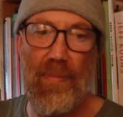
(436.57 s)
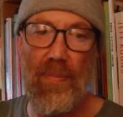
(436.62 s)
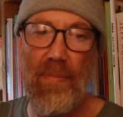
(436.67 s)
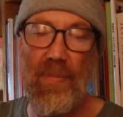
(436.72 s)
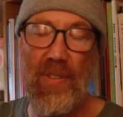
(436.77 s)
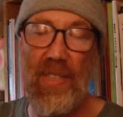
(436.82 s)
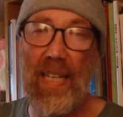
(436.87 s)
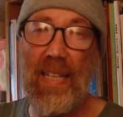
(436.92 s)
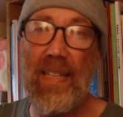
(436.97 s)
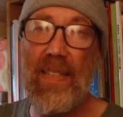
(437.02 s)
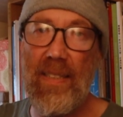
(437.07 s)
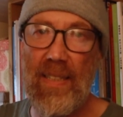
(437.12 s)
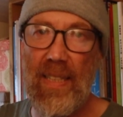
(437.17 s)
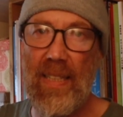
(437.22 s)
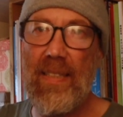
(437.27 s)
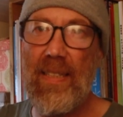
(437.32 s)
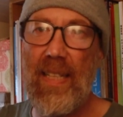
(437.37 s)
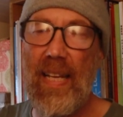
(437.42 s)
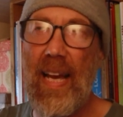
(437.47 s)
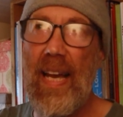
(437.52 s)
Zinc
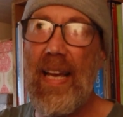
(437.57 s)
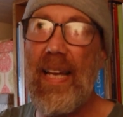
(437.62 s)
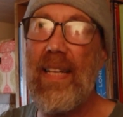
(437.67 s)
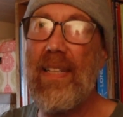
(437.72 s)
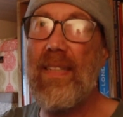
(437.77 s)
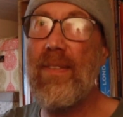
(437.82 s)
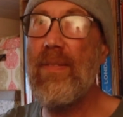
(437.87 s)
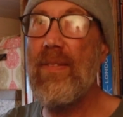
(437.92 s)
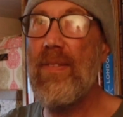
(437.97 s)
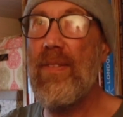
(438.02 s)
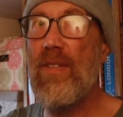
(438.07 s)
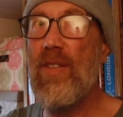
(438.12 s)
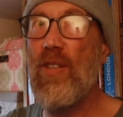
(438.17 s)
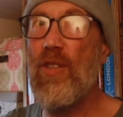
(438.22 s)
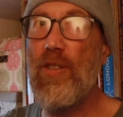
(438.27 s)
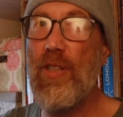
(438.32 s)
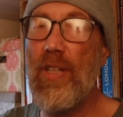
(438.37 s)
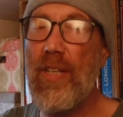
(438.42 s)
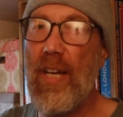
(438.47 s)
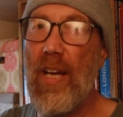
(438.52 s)
68
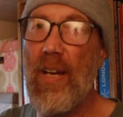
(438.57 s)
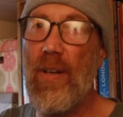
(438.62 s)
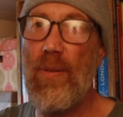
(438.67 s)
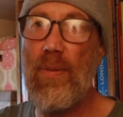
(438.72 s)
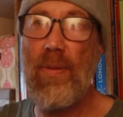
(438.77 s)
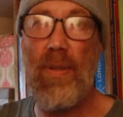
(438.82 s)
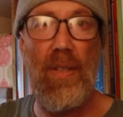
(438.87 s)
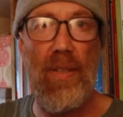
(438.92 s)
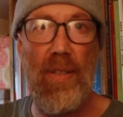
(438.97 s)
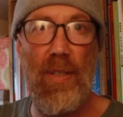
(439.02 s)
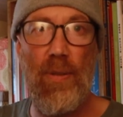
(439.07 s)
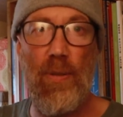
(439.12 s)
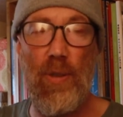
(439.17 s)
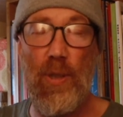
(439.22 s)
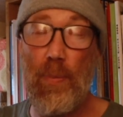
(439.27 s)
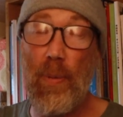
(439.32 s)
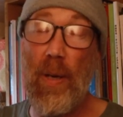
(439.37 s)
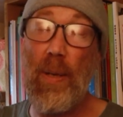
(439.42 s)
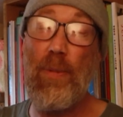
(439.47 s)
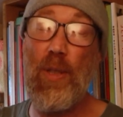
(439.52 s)
undercoat
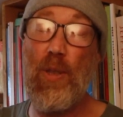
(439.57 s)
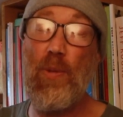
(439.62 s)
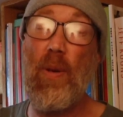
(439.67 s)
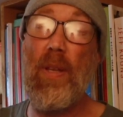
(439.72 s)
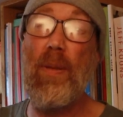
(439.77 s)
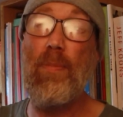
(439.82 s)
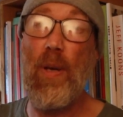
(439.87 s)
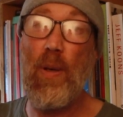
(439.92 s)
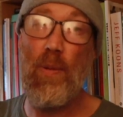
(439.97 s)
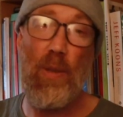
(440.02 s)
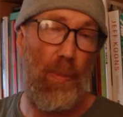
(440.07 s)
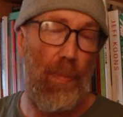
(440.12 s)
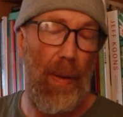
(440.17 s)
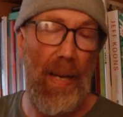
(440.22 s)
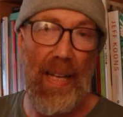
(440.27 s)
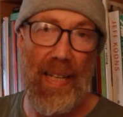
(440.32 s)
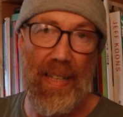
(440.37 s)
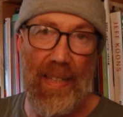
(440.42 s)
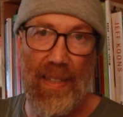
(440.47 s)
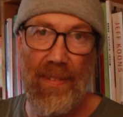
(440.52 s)
was pretty much what the boat was
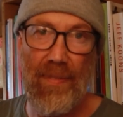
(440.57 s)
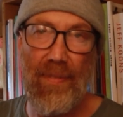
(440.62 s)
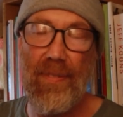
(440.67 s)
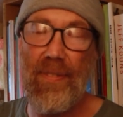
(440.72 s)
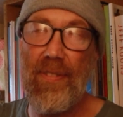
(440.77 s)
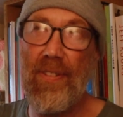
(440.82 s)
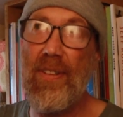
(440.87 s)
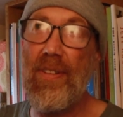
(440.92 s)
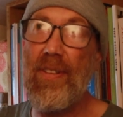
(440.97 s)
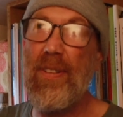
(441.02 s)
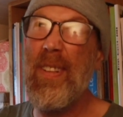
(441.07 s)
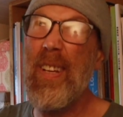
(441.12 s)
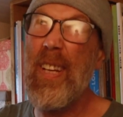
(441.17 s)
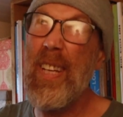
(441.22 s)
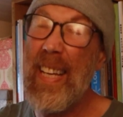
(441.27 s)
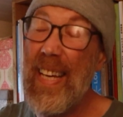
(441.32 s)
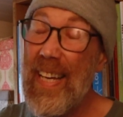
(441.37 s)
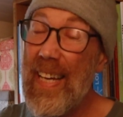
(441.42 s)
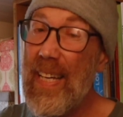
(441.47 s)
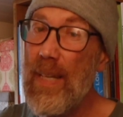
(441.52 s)
painted in for a
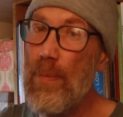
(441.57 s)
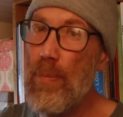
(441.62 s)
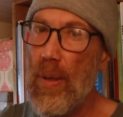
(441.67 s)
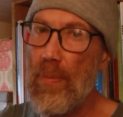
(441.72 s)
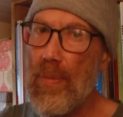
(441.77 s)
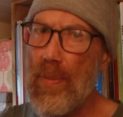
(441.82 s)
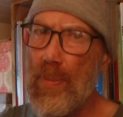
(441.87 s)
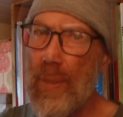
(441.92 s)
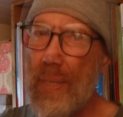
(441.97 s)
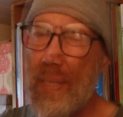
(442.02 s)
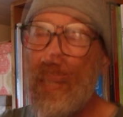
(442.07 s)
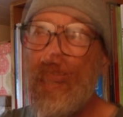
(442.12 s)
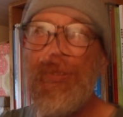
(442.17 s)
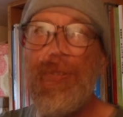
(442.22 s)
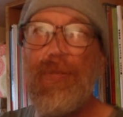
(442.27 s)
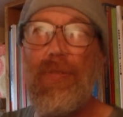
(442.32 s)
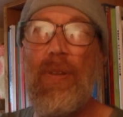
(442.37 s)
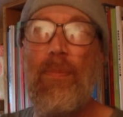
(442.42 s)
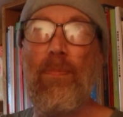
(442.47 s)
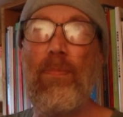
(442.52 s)
year probably.
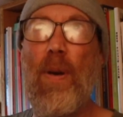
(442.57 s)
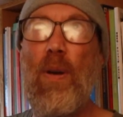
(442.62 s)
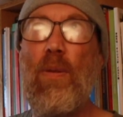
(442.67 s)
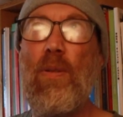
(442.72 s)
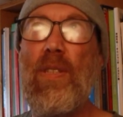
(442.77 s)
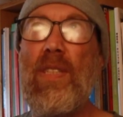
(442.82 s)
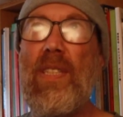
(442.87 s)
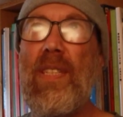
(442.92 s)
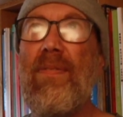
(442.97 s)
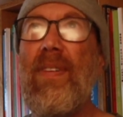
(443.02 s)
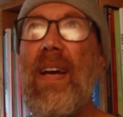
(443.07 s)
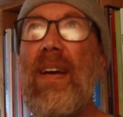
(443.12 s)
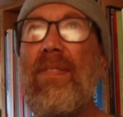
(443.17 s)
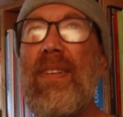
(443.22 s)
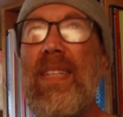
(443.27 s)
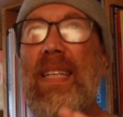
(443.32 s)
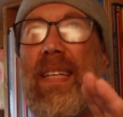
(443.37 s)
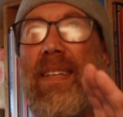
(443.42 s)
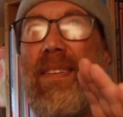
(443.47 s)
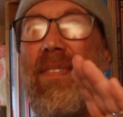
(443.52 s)
The bonus of
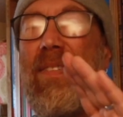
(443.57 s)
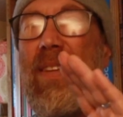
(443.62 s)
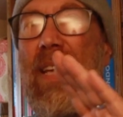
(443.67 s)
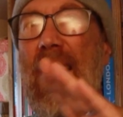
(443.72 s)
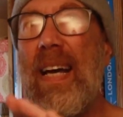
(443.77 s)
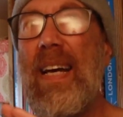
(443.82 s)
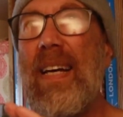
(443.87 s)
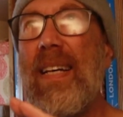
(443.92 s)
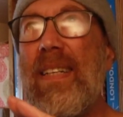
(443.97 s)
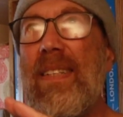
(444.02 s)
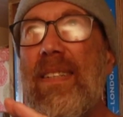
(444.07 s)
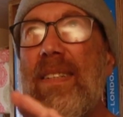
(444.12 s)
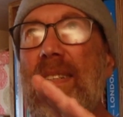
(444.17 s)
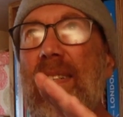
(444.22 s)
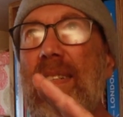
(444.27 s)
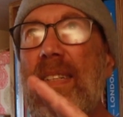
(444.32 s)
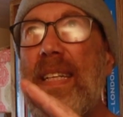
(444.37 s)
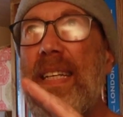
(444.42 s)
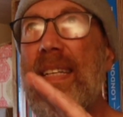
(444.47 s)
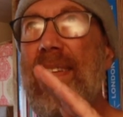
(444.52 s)
having it
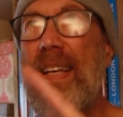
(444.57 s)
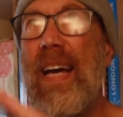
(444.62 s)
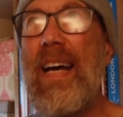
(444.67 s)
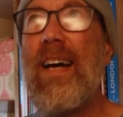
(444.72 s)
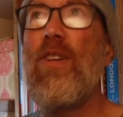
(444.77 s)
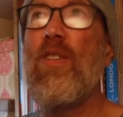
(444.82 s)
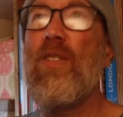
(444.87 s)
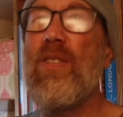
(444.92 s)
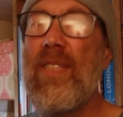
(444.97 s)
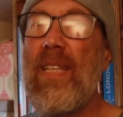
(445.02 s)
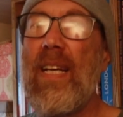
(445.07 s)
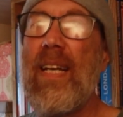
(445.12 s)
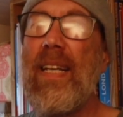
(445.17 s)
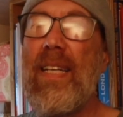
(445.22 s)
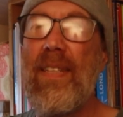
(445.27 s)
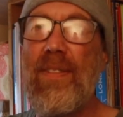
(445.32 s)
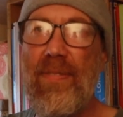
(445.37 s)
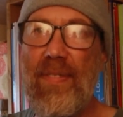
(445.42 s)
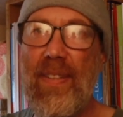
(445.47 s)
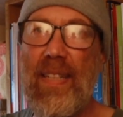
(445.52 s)
in that
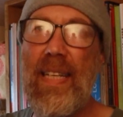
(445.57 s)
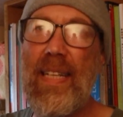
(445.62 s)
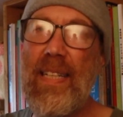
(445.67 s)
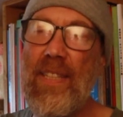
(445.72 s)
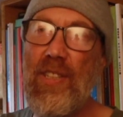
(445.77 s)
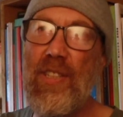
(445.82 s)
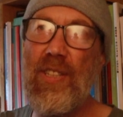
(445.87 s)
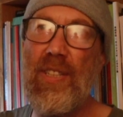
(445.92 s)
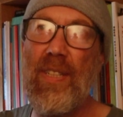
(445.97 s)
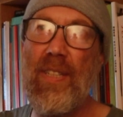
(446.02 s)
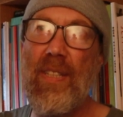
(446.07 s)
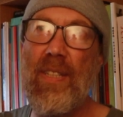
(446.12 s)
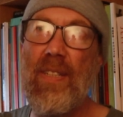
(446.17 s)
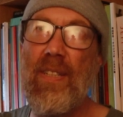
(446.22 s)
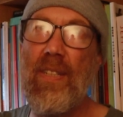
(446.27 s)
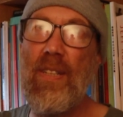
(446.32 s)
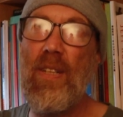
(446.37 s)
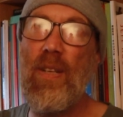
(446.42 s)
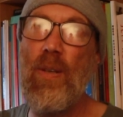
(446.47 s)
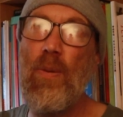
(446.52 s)
oxide finish
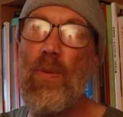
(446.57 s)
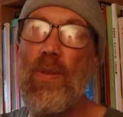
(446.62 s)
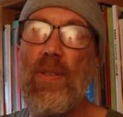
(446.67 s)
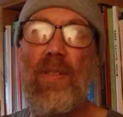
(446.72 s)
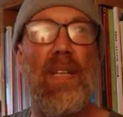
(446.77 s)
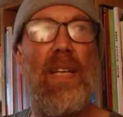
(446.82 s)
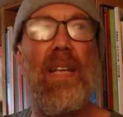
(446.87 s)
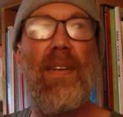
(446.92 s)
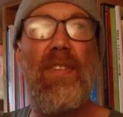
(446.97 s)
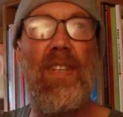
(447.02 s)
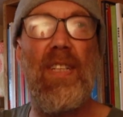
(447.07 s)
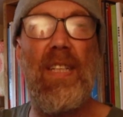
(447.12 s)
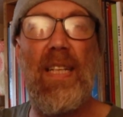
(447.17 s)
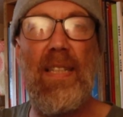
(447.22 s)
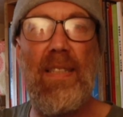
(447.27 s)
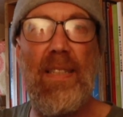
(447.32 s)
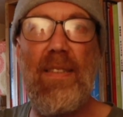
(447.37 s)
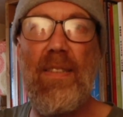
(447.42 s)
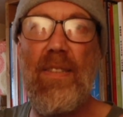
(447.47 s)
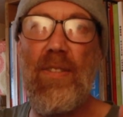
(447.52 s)
was that if you
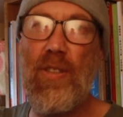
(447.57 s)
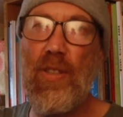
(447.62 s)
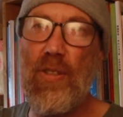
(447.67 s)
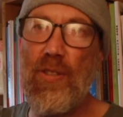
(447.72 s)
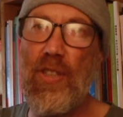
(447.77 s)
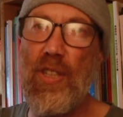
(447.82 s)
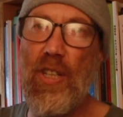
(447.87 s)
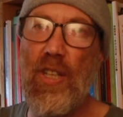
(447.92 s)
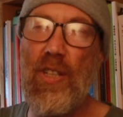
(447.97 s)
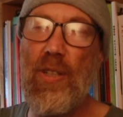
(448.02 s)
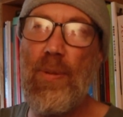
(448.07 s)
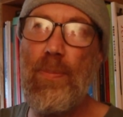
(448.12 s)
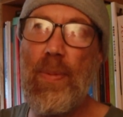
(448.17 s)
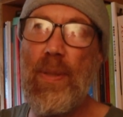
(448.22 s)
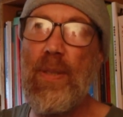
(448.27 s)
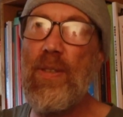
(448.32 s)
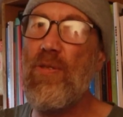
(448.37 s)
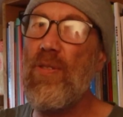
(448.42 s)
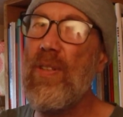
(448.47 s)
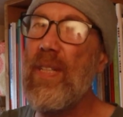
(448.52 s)
needed to touch it up,
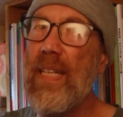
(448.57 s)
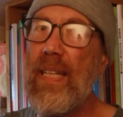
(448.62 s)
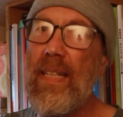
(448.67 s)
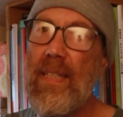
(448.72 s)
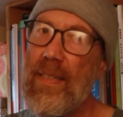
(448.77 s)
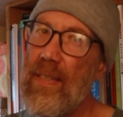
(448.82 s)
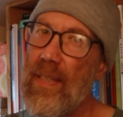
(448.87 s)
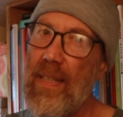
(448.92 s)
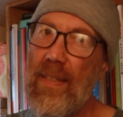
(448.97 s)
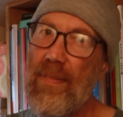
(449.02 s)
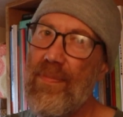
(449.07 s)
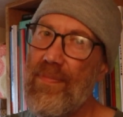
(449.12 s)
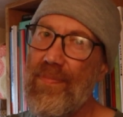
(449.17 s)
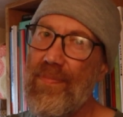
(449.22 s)
it's really easy.